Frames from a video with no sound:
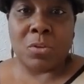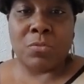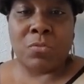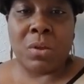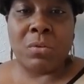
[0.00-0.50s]
So
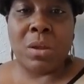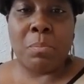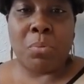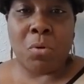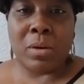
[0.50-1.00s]
it's
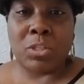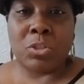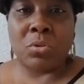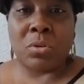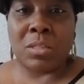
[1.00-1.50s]
very important
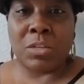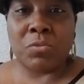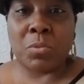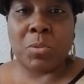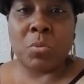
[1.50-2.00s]
that you know the
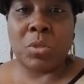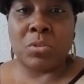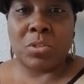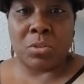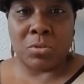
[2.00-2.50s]
difference
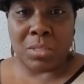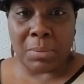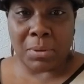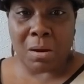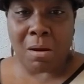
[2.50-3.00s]
between using your
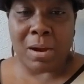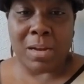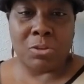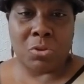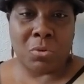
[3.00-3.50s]
debit
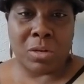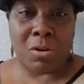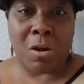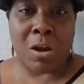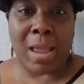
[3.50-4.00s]
card and your
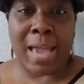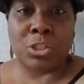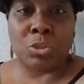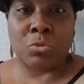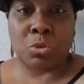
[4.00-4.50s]
credit card
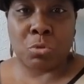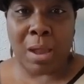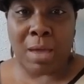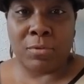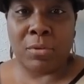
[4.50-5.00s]
as you
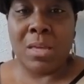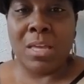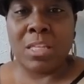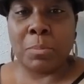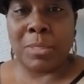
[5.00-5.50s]
travel,
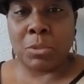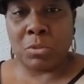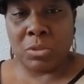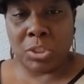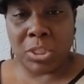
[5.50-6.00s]

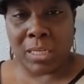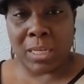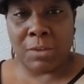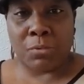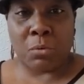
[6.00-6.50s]
especially when you're
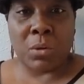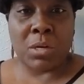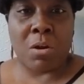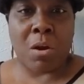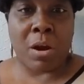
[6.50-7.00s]
checking in for the
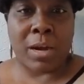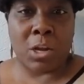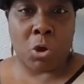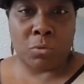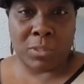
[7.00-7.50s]
rental car
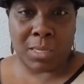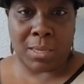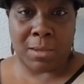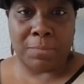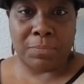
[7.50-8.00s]
and the
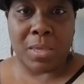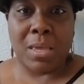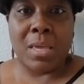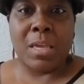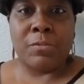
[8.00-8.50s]
hotel.
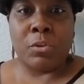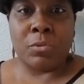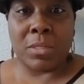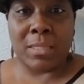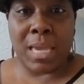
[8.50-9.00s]
If
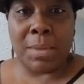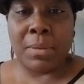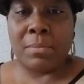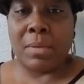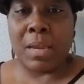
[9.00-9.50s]
you use a
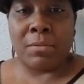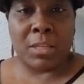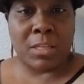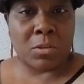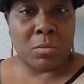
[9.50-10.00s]
debit,
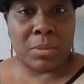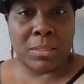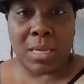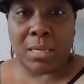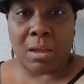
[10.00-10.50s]
everything's going
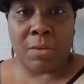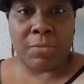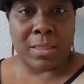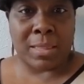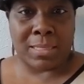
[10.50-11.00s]
to be taken
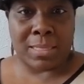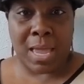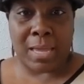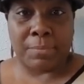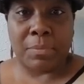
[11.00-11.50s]
off at that
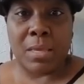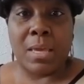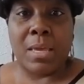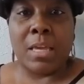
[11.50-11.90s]
time.